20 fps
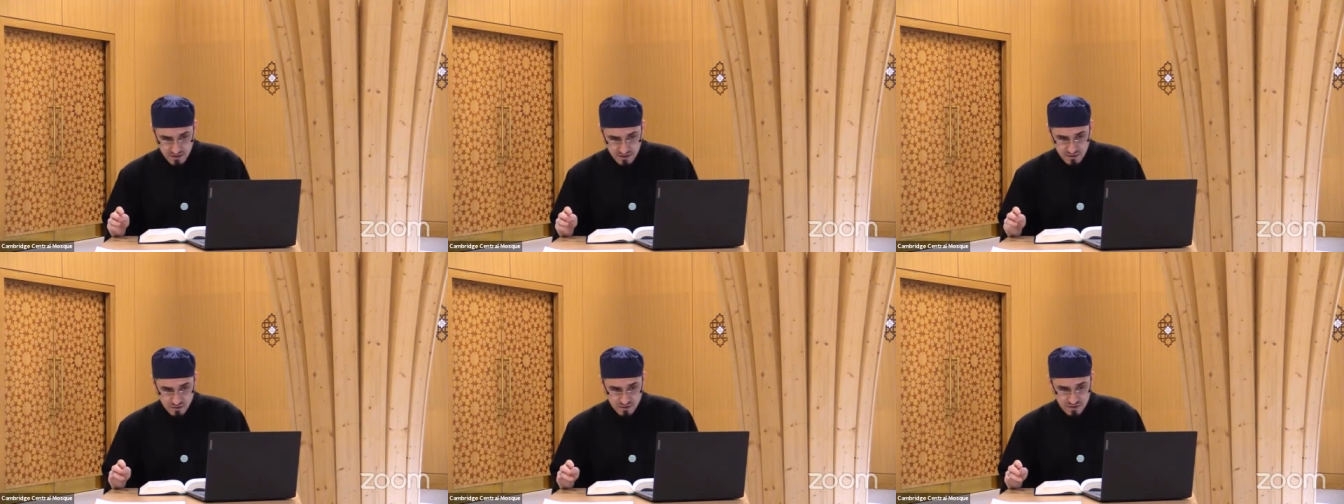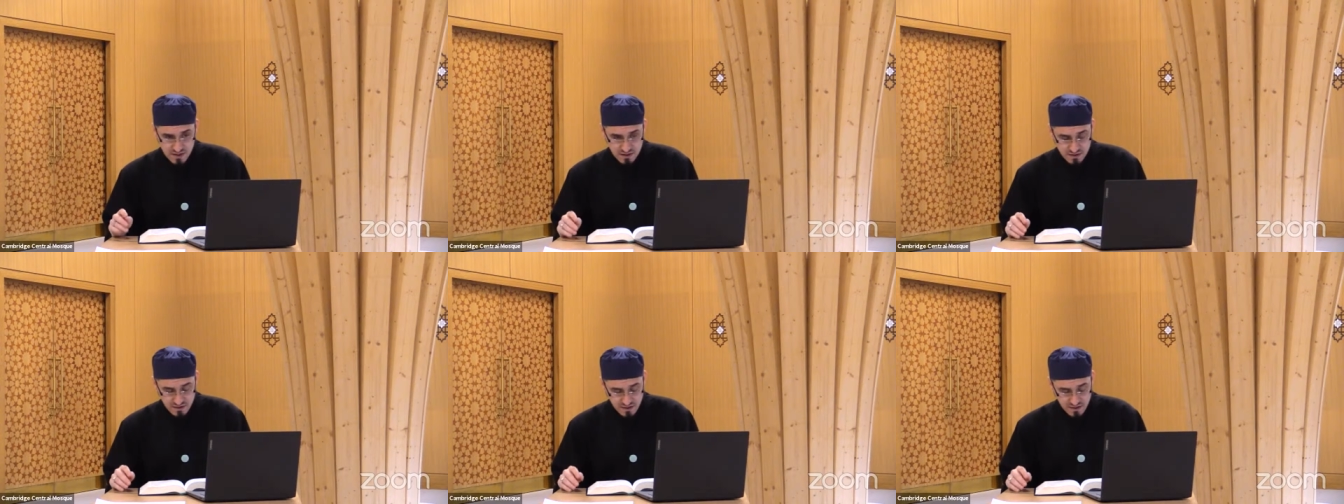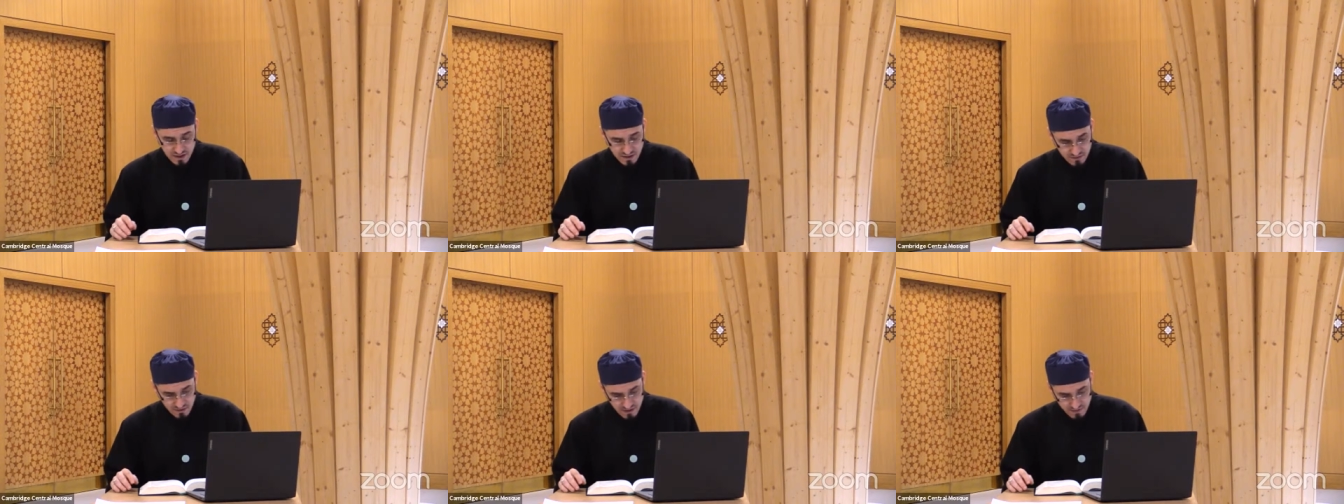this whole
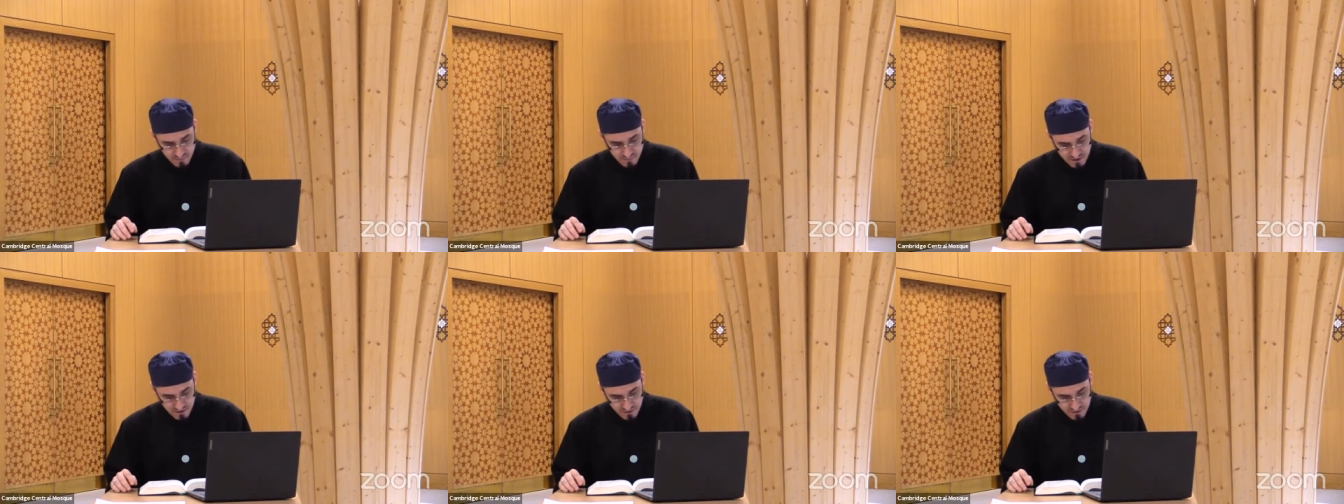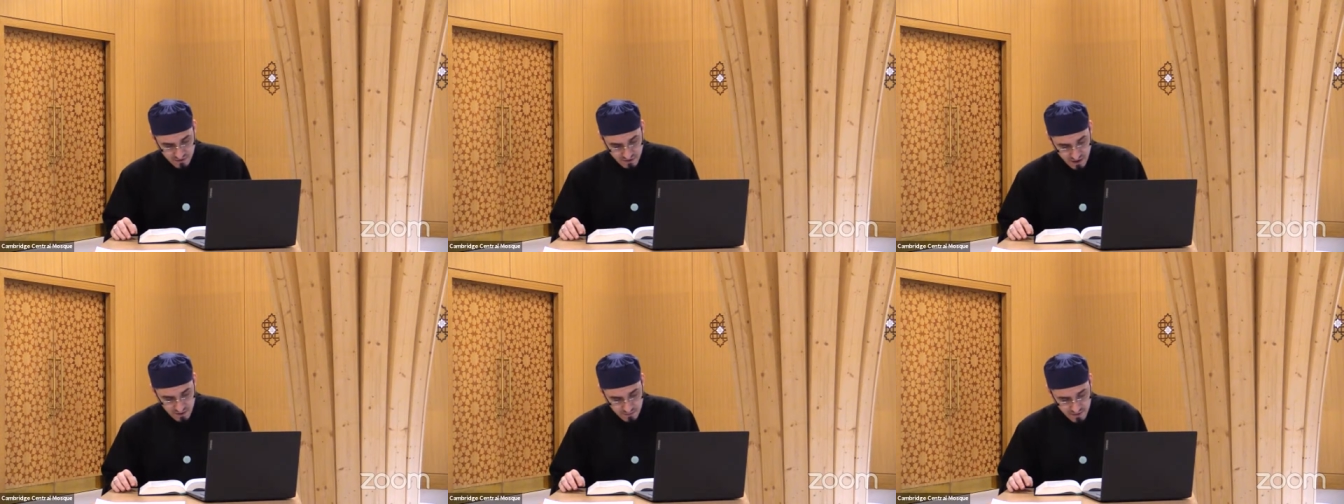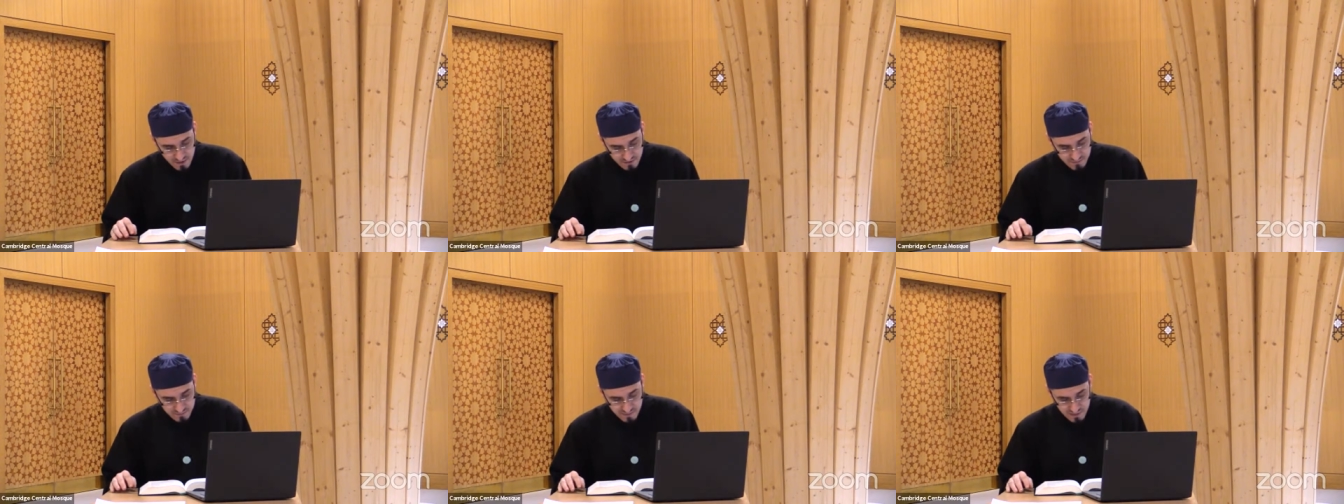section i don't have much time
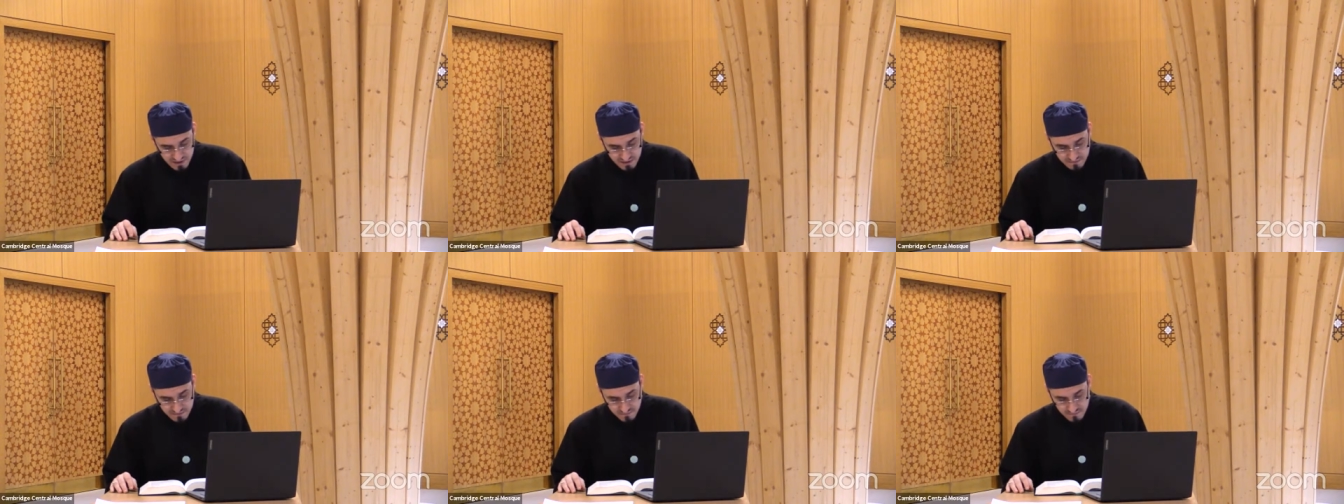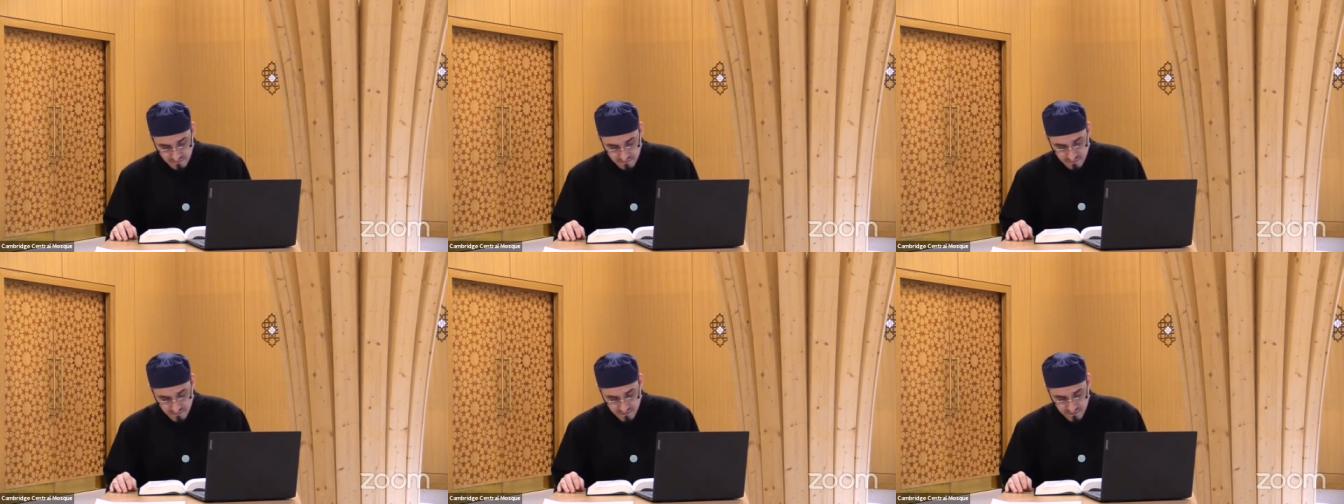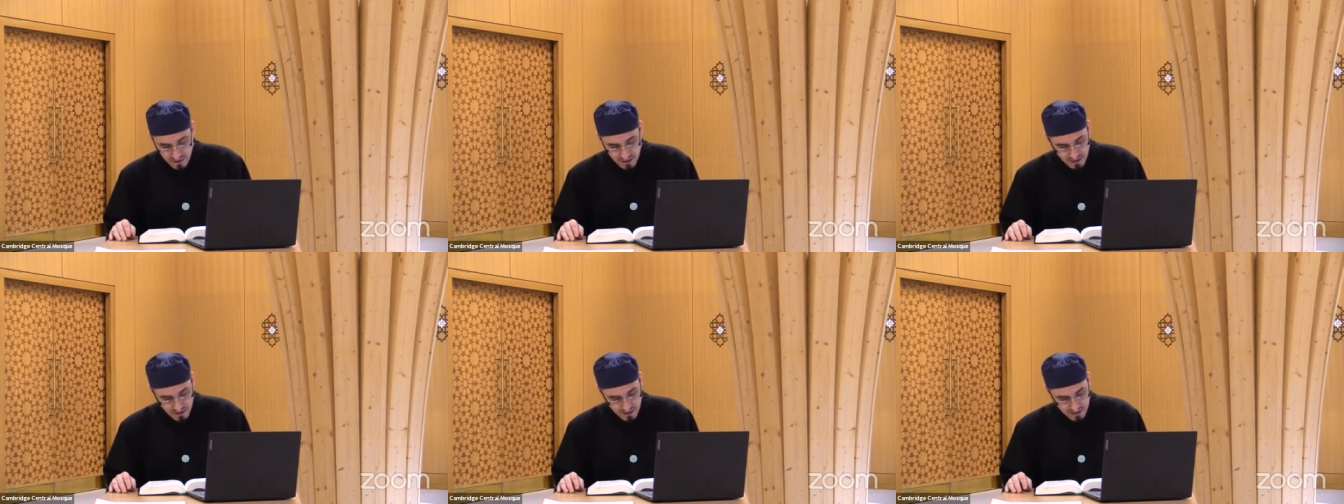left but
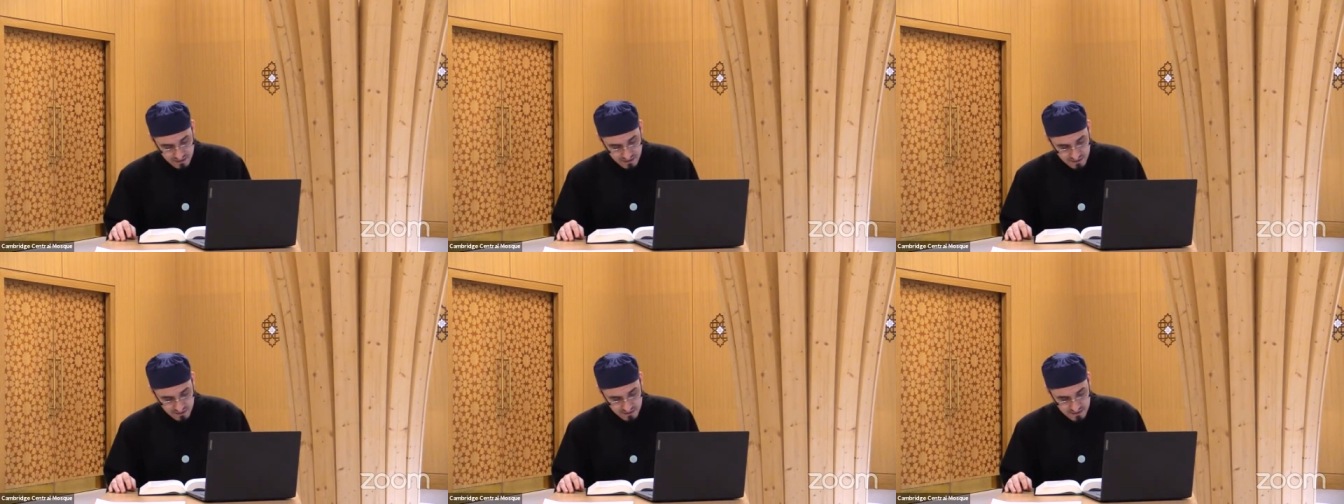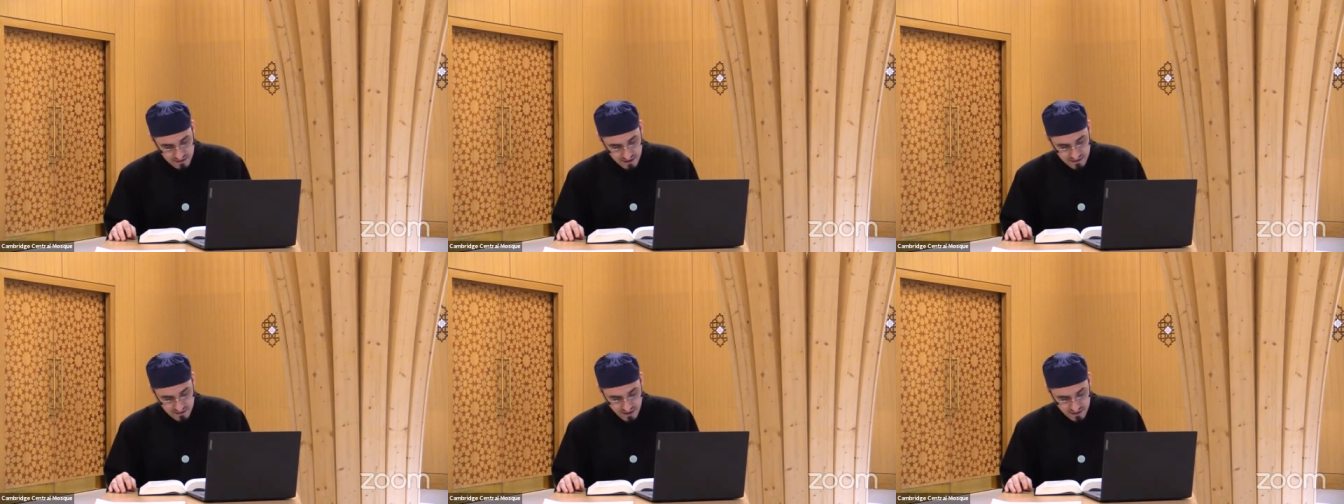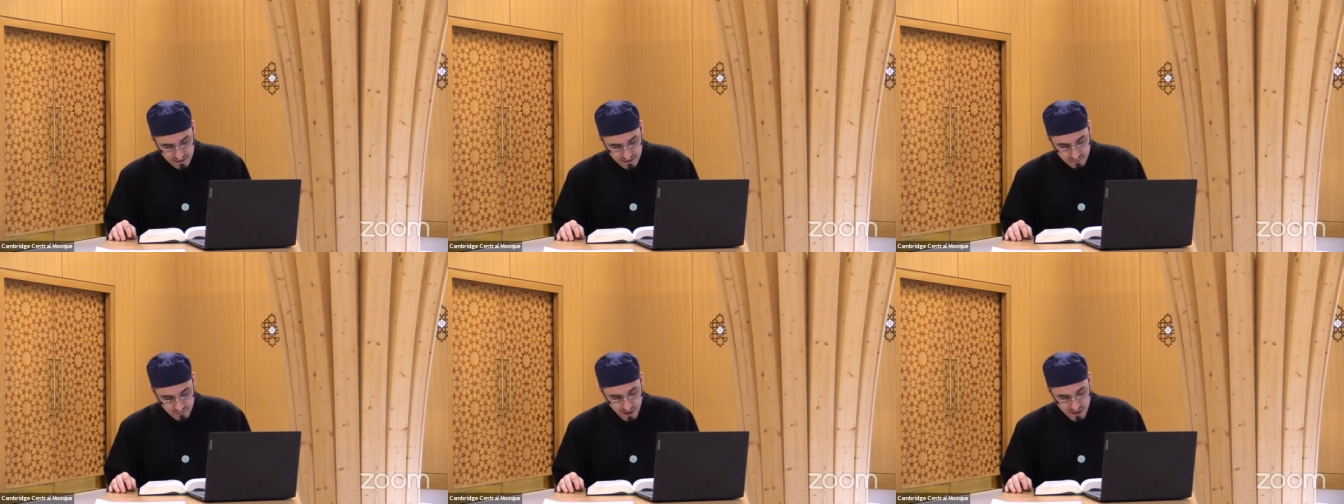uh, he says
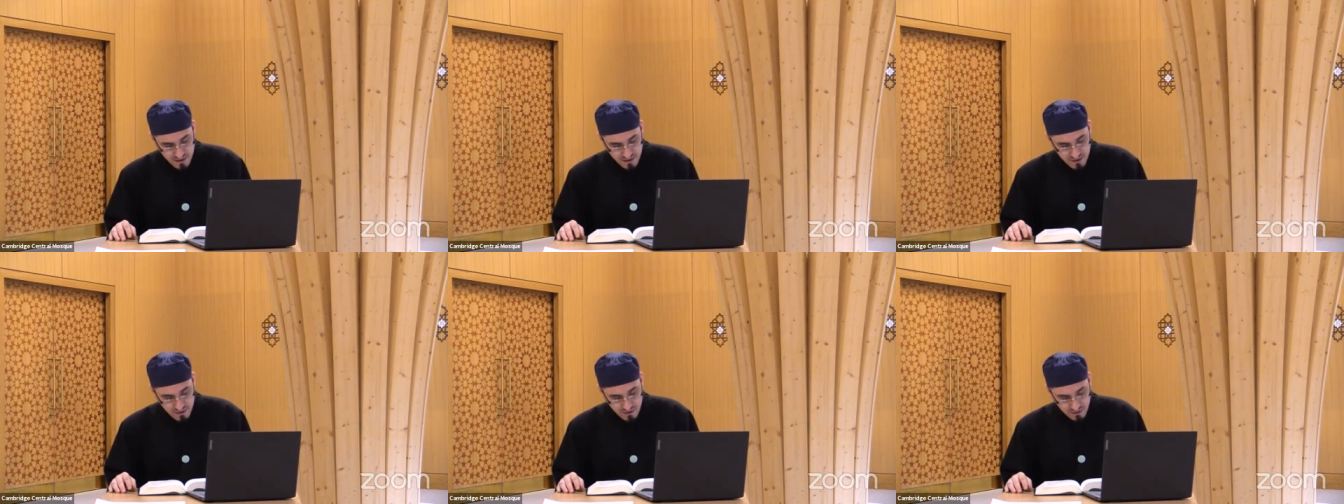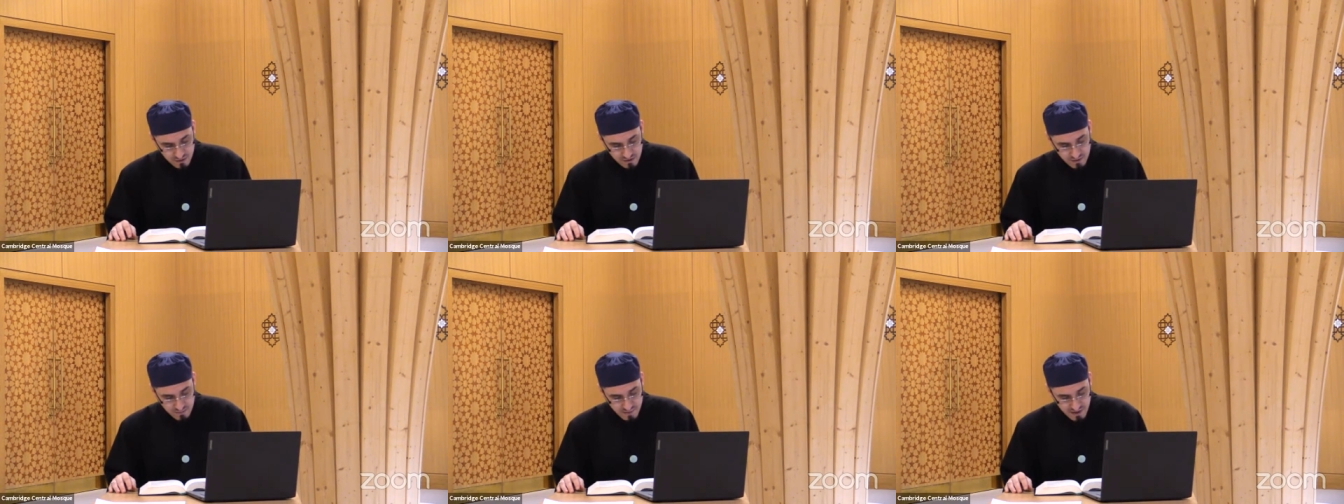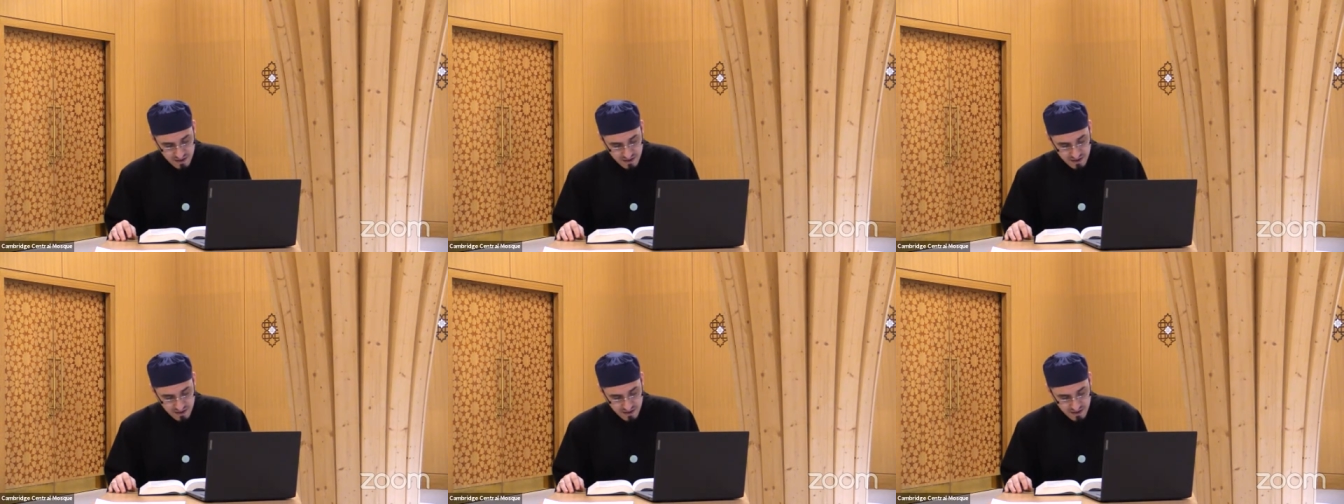like why did not the